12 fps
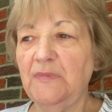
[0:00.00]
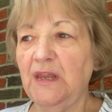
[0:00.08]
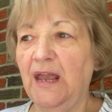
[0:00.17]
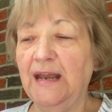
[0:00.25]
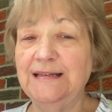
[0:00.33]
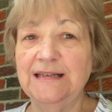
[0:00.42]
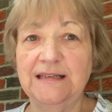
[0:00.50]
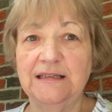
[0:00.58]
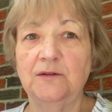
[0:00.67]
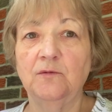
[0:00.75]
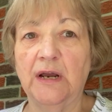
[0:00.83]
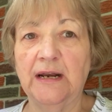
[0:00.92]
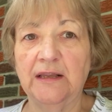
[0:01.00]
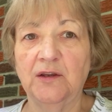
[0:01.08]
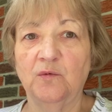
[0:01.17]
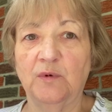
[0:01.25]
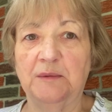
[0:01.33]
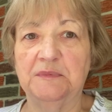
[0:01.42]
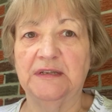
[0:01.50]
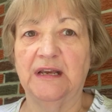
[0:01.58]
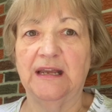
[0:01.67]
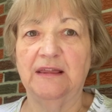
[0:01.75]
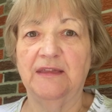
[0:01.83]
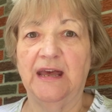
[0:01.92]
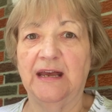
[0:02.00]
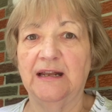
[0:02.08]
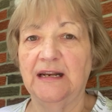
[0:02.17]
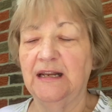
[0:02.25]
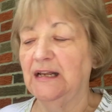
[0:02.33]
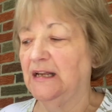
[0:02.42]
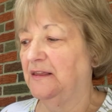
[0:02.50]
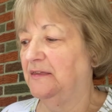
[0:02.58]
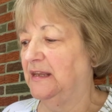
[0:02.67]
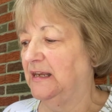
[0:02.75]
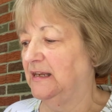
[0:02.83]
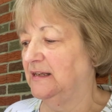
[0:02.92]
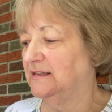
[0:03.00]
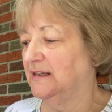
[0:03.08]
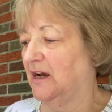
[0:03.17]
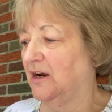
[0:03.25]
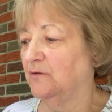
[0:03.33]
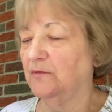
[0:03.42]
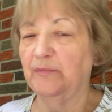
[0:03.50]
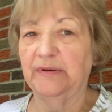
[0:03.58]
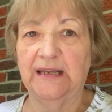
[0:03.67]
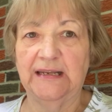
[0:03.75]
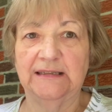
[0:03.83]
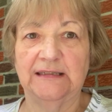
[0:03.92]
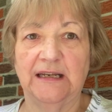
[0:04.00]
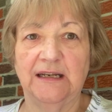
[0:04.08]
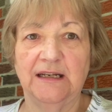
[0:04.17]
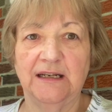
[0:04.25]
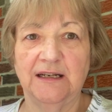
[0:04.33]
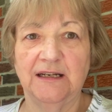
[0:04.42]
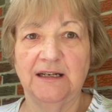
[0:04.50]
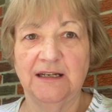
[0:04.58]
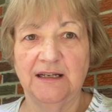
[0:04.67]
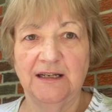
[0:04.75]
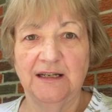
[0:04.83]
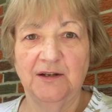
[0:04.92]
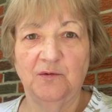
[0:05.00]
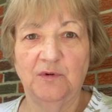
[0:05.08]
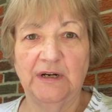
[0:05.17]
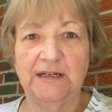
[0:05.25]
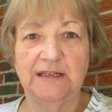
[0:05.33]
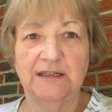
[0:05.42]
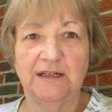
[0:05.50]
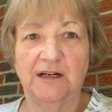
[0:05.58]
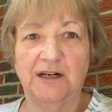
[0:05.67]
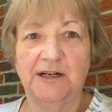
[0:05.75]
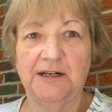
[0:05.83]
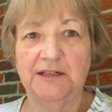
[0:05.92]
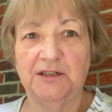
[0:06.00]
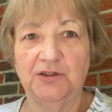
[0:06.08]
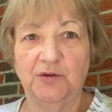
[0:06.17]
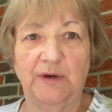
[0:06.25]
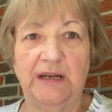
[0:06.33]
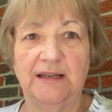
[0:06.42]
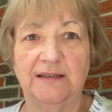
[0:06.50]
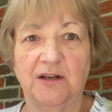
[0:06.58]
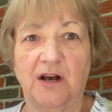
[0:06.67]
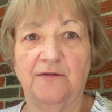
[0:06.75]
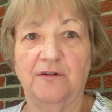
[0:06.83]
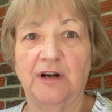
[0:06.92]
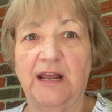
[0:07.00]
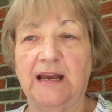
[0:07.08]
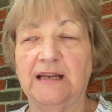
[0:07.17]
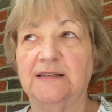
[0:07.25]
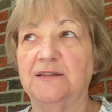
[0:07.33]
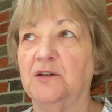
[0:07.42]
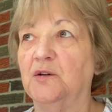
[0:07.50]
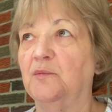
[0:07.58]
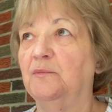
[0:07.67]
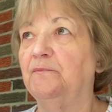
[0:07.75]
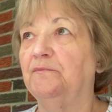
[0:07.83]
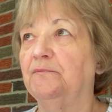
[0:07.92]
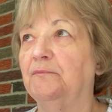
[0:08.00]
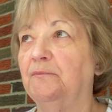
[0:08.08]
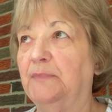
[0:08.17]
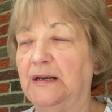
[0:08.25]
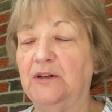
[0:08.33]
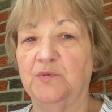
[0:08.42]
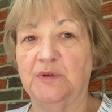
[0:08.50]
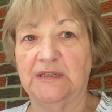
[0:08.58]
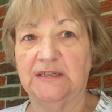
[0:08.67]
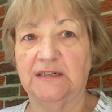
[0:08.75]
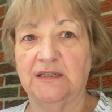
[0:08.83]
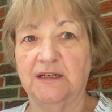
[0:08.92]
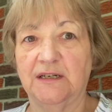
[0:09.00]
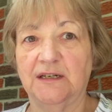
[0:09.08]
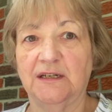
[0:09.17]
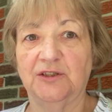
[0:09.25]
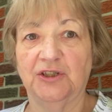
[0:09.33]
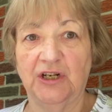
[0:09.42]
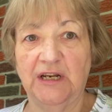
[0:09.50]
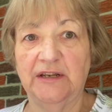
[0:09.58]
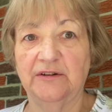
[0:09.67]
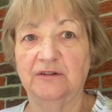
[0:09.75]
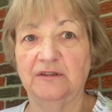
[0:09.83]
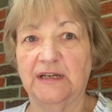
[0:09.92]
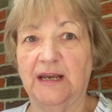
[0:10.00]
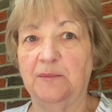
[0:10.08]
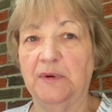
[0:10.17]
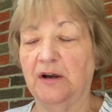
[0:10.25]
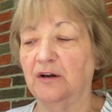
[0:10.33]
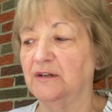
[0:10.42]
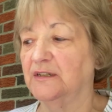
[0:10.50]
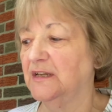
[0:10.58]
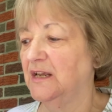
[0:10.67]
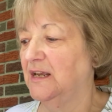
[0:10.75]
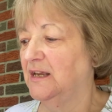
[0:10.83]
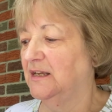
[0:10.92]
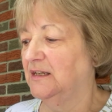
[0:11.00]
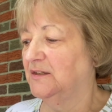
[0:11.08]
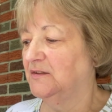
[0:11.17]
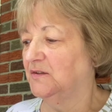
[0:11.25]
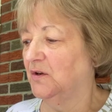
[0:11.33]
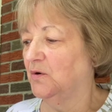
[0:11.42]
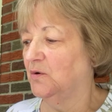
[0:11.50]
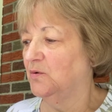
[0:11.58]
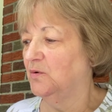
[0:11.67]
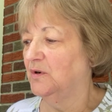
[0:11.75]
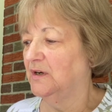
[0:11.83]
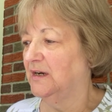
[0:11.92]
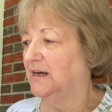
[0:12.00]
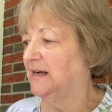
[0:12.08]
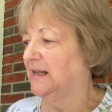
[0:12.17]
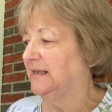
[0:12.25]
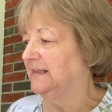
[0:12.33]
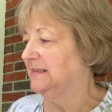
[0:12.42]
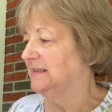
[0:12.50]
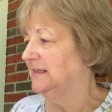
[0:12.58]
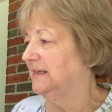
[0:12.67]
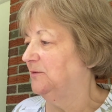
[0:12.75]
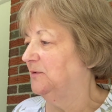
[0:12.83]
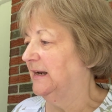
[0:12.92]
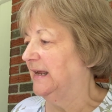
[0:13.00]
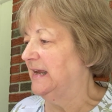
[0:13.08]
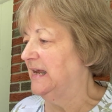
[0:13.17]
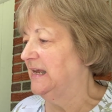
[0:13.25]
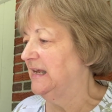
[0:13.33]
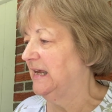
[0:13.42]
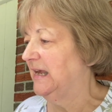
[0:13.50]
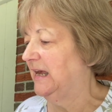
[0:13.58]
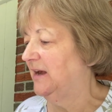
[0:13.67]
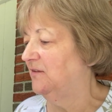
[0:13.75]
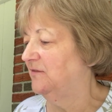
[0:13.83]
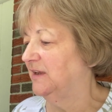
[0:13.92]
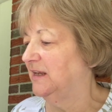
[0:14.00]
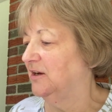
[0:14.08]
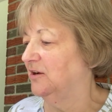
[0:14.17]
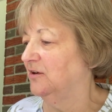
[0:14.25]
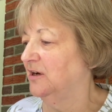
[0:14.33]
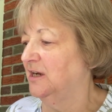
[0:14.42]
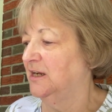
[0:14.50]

I did see right on their website that these are replacing what Joann's offered as their big twist chenille type yarns. So let's see what I have here.